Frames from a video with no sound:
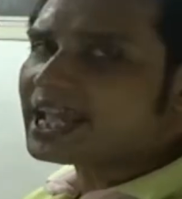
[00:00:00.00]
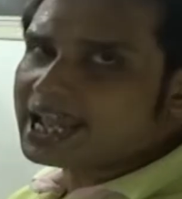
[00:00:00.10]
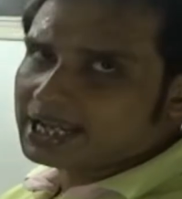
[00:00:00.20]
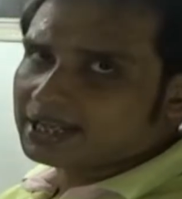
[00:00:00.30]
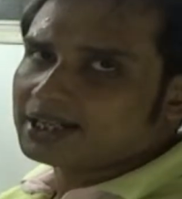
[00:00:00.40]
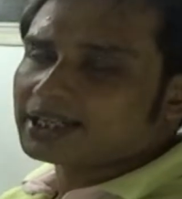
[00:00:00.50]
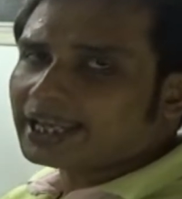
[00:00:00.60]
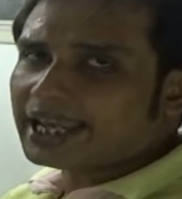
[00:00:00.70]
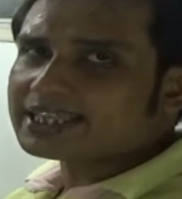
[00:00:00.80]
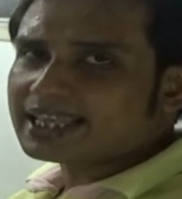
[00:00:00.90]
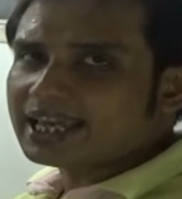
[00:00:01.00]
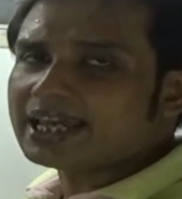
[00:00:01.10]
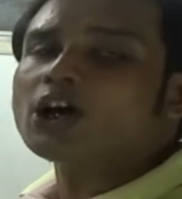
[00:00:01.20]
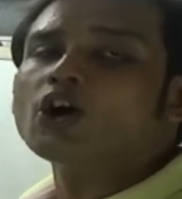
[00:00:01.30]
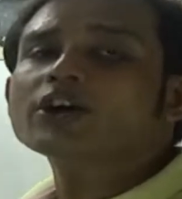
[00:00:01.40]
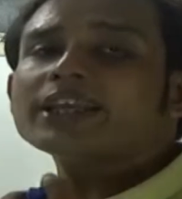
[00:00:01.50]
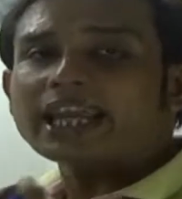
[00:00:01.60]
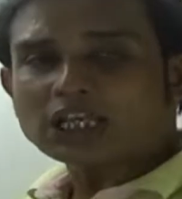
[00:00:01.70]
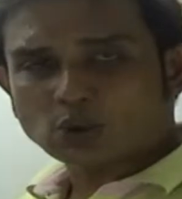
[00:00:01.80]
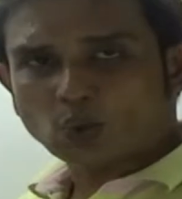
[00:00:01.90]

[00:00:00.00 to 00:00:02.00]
A, case A or case